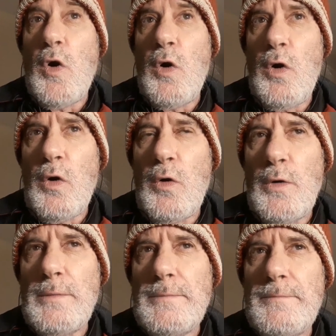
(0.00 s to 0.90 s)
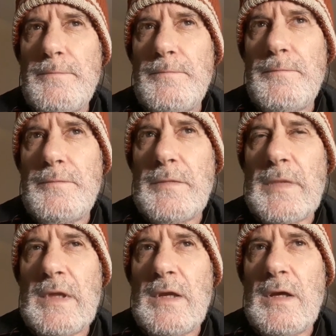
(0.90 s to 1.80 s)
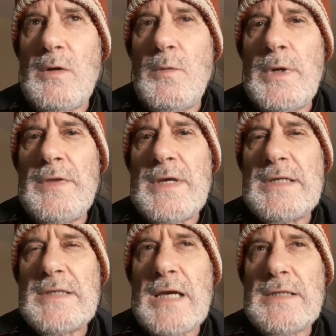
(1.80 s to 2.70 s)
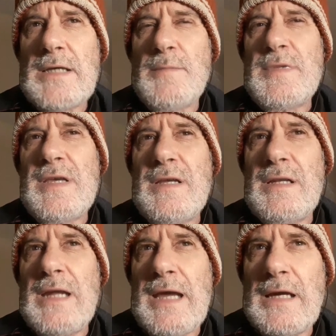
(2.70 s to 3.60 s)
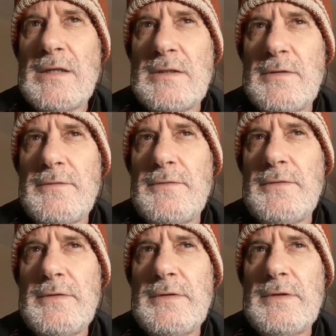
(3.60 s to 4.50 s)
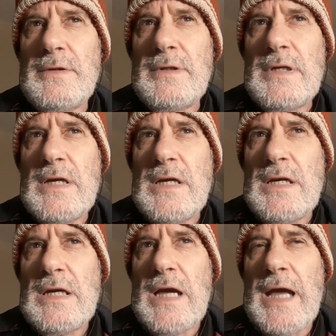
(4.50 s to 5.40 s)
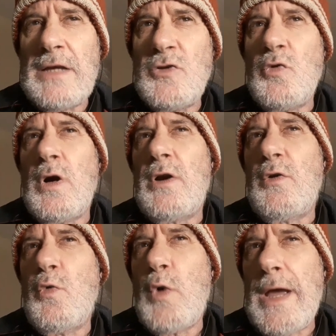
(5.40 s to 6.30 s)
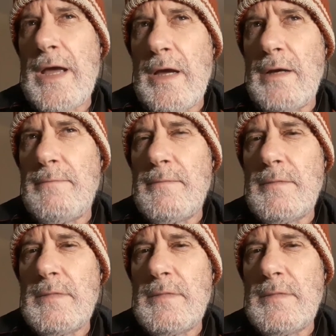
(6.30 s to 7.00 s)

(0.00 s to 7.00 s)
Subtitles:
Or when they say something negative and you are aware